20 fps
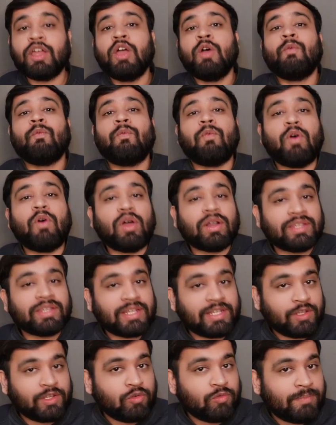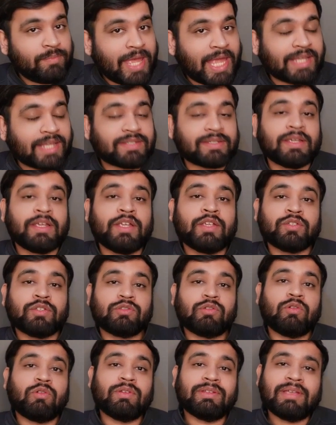for the new batch.
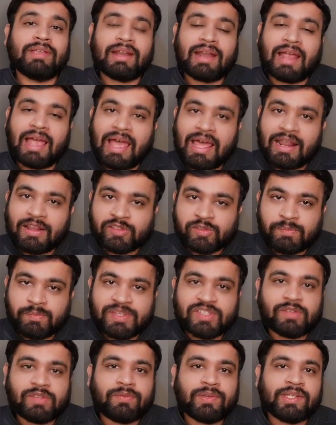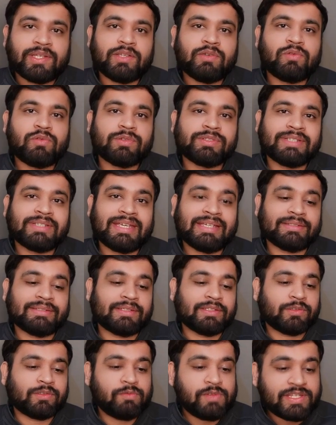So there are specific use
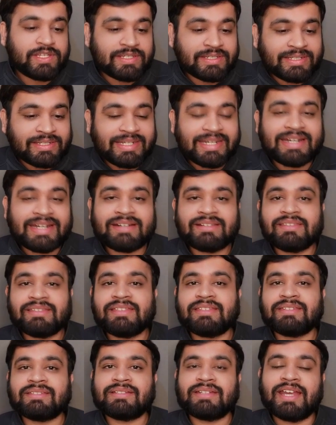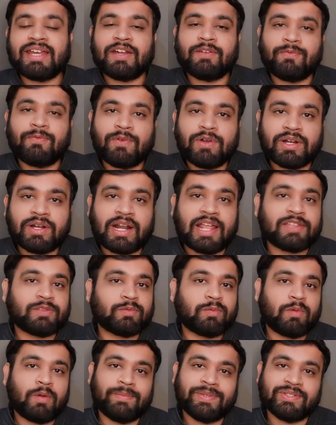cases which needs this stateful
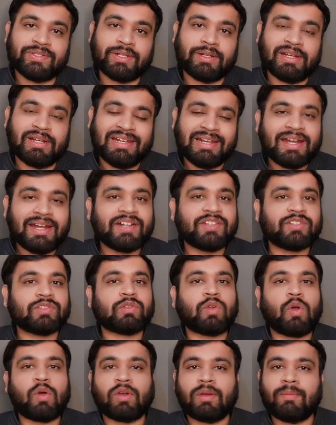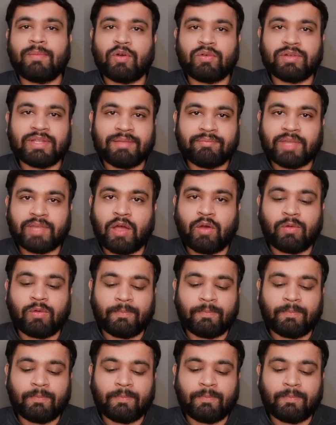transformation. Let's talk about them now.